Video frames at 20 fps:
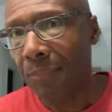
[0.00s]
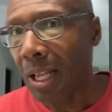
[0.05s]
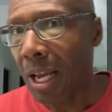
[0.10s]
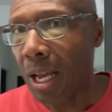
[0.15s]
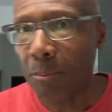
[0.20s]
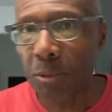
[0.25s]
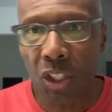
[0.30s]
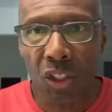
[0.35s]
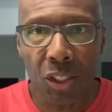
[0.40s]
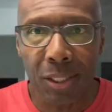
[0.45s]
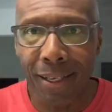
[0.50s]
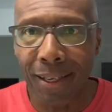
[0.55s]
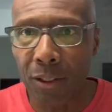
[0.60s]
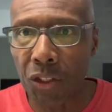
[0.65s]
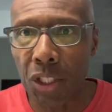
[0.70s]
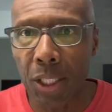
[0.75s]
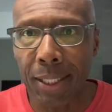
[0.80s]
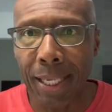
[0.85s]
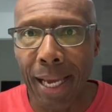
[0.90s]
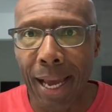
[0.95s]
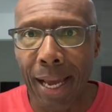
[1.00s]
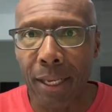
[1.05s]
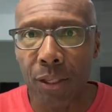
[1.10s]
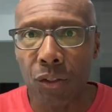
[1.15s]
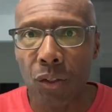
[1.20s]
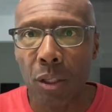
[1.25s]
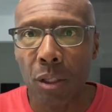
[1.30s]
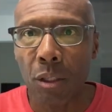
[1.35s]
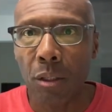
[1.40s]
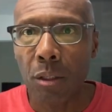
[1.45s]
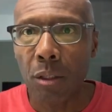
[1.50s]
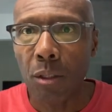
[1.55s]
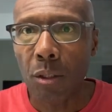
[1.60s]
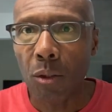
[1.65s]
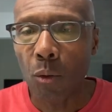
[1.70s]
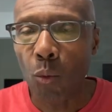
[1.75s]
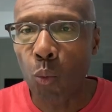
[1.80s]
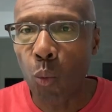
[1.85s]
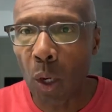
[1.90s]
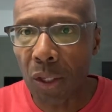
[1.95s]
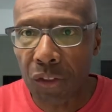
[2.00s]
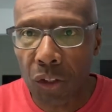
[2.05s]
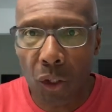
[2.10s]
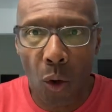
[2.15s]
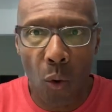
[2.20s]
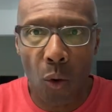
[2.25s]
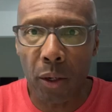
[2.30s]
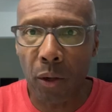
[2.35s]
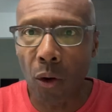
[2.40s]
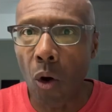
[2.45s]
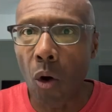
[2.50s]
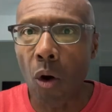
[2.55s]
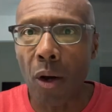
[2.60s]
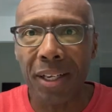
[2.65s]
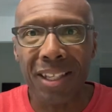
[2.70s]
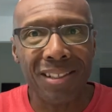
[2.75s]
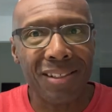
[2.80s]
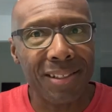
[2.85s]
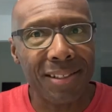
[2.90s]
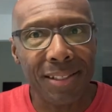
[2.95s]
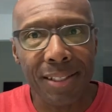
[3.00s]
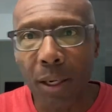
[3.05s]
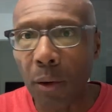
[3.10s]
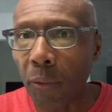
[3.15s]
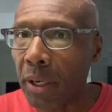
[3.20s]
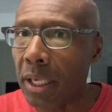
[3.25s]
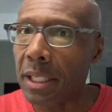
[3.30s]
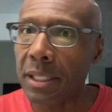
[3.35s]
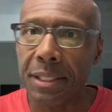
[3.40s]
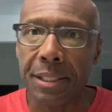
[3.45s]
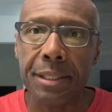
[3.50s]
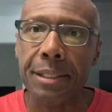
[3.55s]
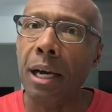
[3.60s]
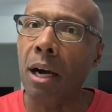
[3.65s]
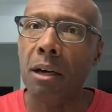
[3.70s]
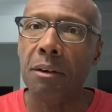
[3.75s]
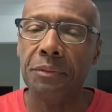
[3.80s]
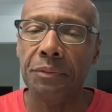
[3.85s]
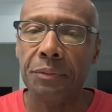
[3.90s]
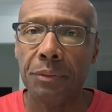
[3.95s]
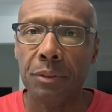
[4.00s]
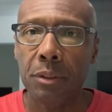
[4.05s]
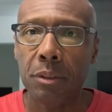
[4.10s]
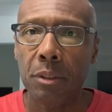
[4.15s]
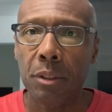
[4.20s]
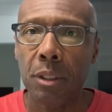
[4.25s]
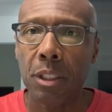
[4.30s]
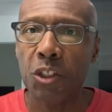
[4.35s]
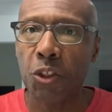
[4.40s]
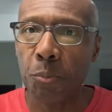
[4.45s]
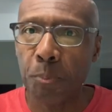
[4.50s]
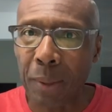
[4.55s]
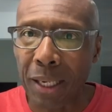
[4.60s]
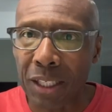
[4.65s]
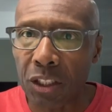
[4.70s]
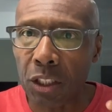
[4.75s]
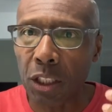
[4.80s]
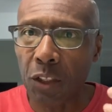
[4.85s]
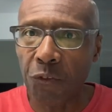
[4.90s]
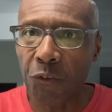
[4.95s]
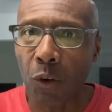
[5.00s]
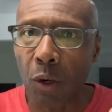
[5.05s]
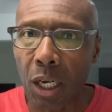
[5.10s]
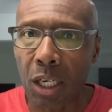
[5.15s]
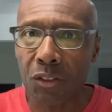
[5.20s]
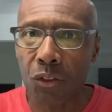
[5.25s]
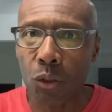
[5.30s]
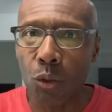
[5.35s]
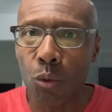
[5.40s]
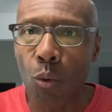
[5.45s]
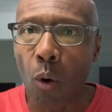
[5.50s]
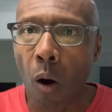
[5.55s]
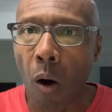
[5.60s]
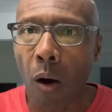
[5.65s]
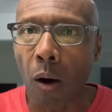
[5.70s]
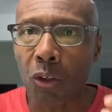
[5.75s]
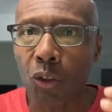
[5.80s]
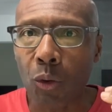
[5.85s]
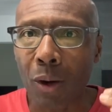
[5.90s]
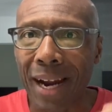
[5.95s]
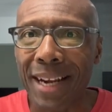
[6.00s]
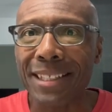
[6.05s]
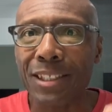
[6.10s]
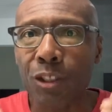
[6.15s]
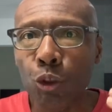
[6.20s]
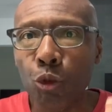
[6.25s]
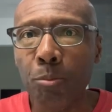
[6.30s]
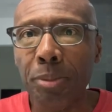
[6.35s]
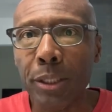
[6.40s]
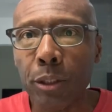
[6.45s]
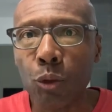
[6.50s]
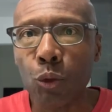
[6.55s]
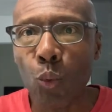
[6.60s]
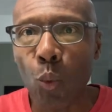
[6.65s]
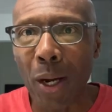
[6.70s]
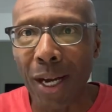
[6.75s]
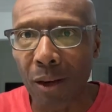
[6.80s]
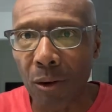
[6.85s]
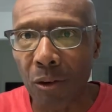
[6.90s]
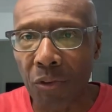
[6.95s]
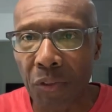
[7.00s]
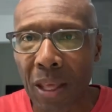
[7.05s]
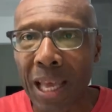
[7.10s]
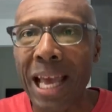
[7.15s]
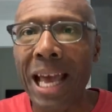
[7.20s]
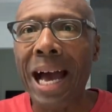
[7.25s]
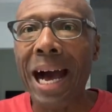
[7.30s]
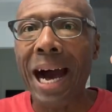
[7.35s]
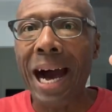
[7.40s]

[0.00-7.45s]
I'm just telling you guys, what's going on is serious stuff, especially for us who are trying to build wealth.